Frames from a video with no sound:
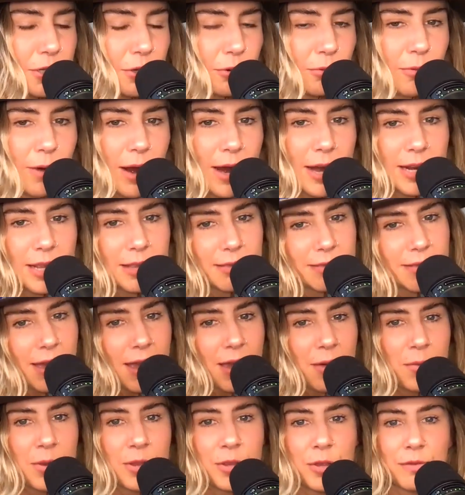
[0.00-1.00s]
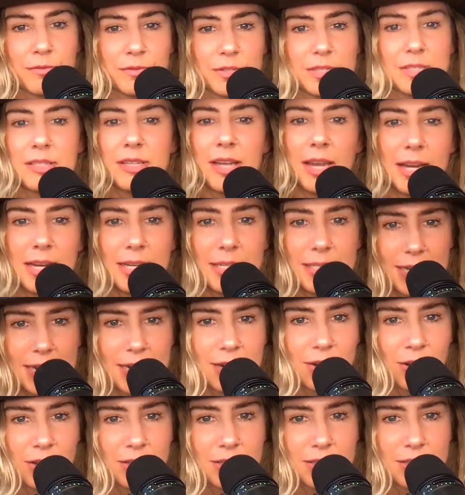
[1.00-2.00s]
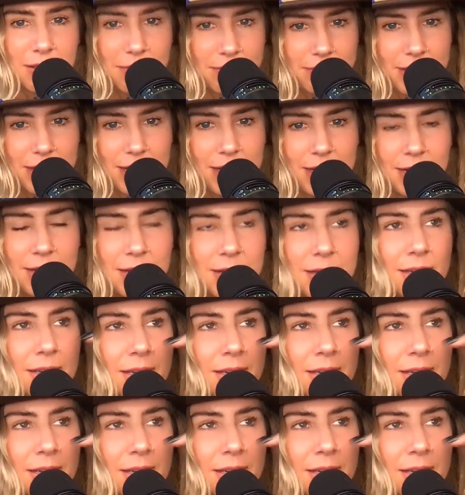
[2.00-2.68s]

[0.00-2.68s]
to writing that when you have to sign a date on something?